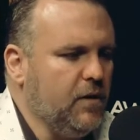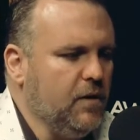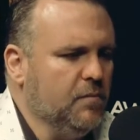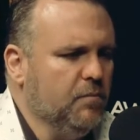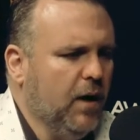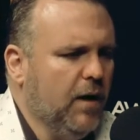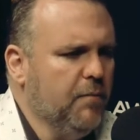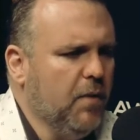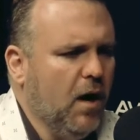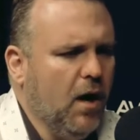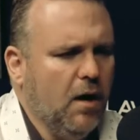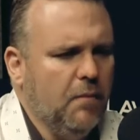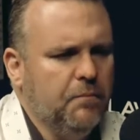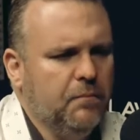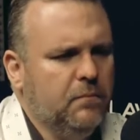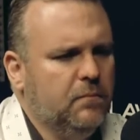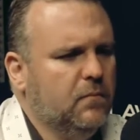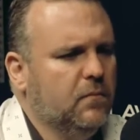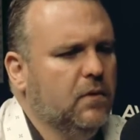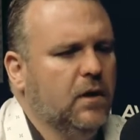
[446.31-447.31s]
my
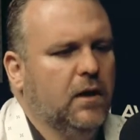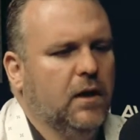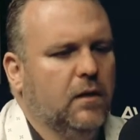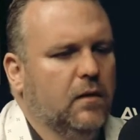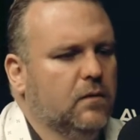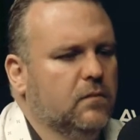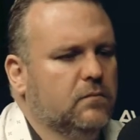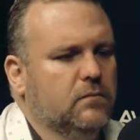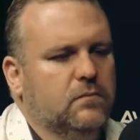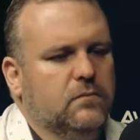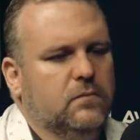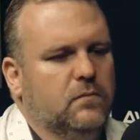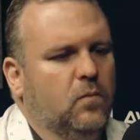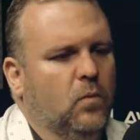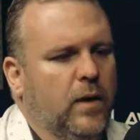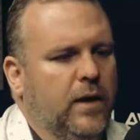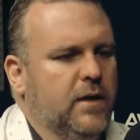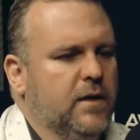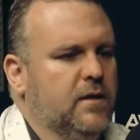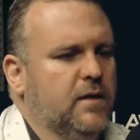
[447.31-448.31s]
mom uh,
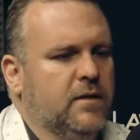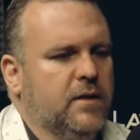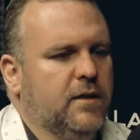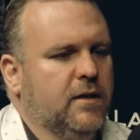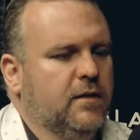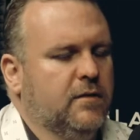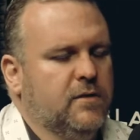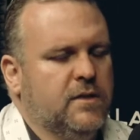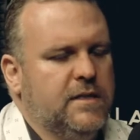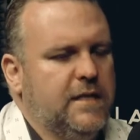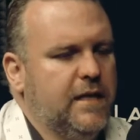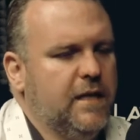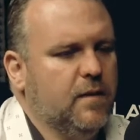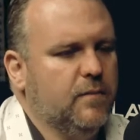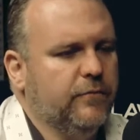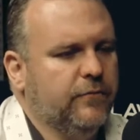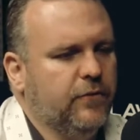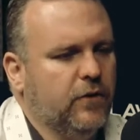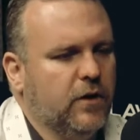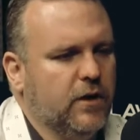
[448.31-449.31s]
went to see
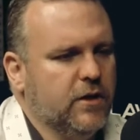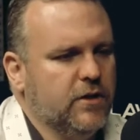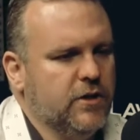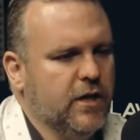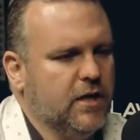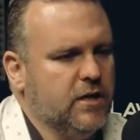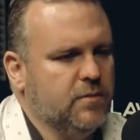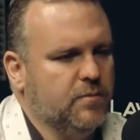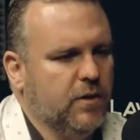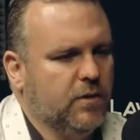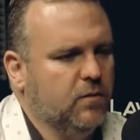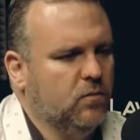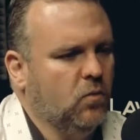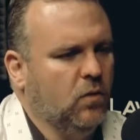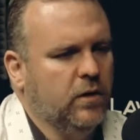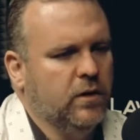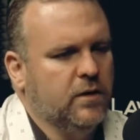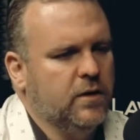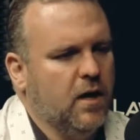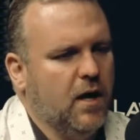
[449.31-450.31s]
him for an adjustment
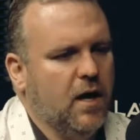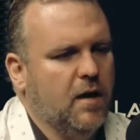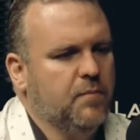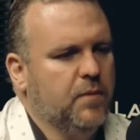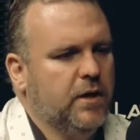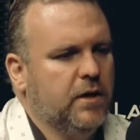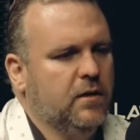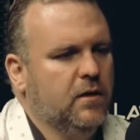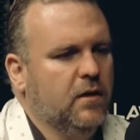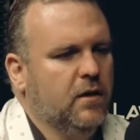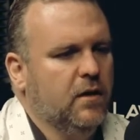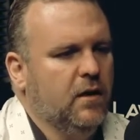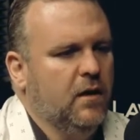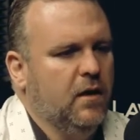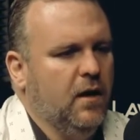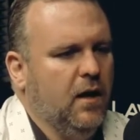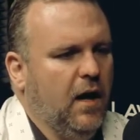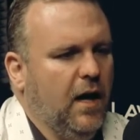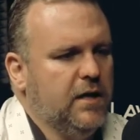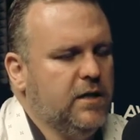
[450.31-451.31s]
one time, and
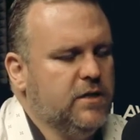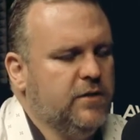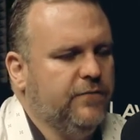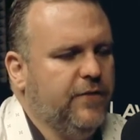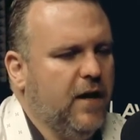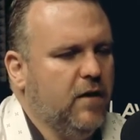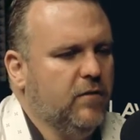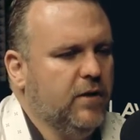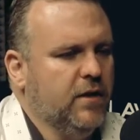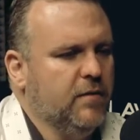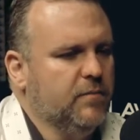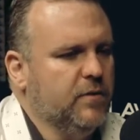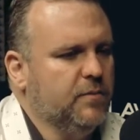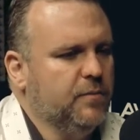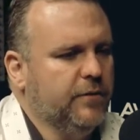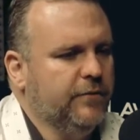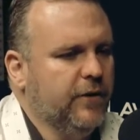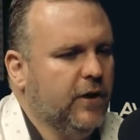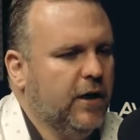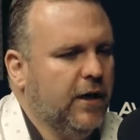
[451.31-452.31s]
I just found him to
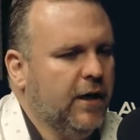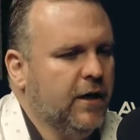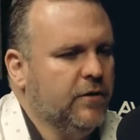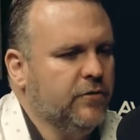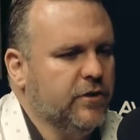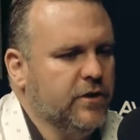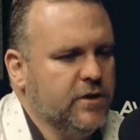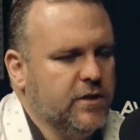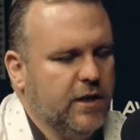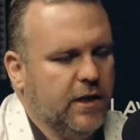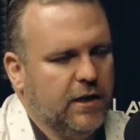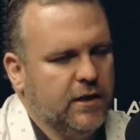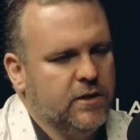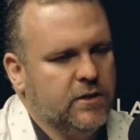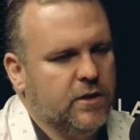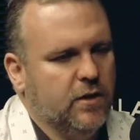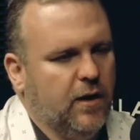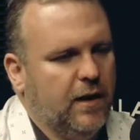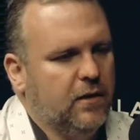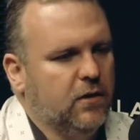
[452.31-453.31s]
be very interesting. And
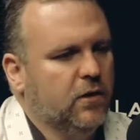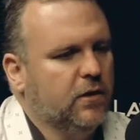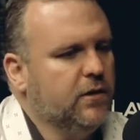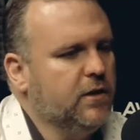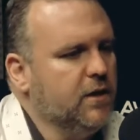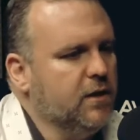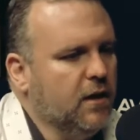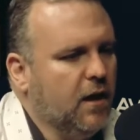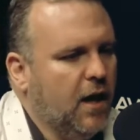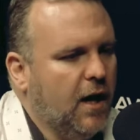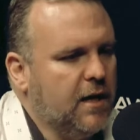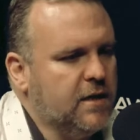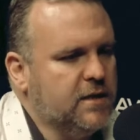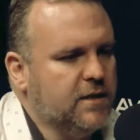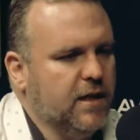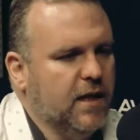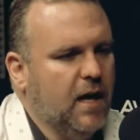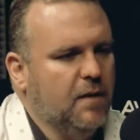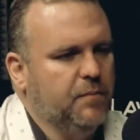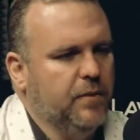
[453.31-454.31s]
so I looked into
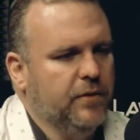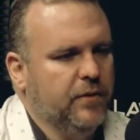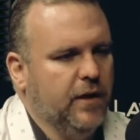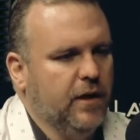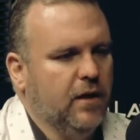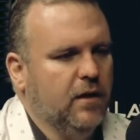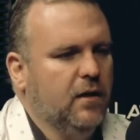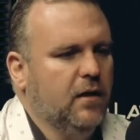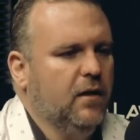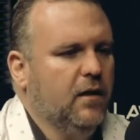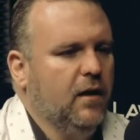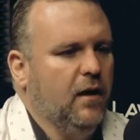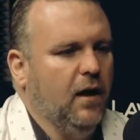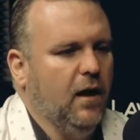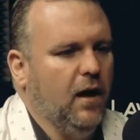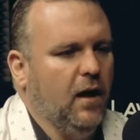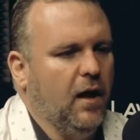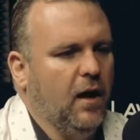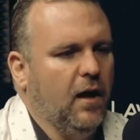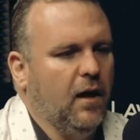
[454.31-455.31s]
osteopathy.
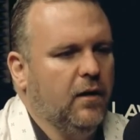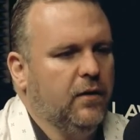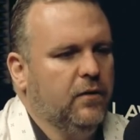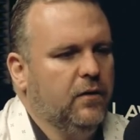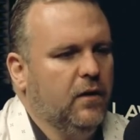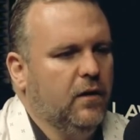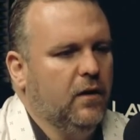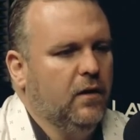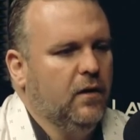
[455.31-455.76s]
And